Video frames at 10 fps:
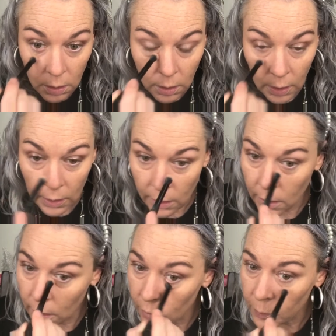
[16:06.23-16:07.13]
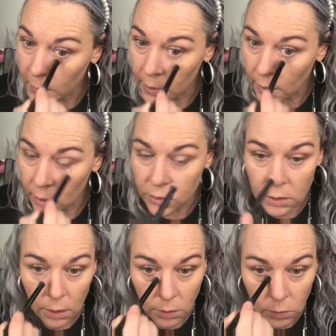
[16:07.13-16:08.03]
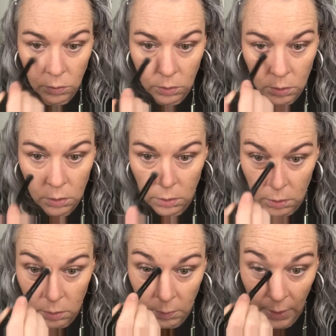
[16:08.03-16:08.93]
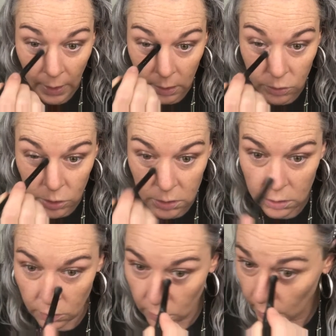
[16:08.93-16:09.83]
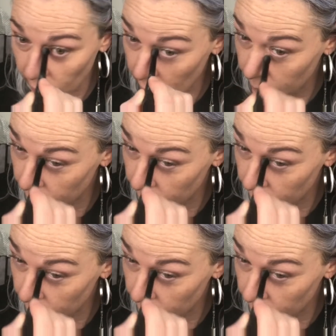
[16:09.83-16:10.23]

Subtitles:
I love, but it also, my allergies don't love it.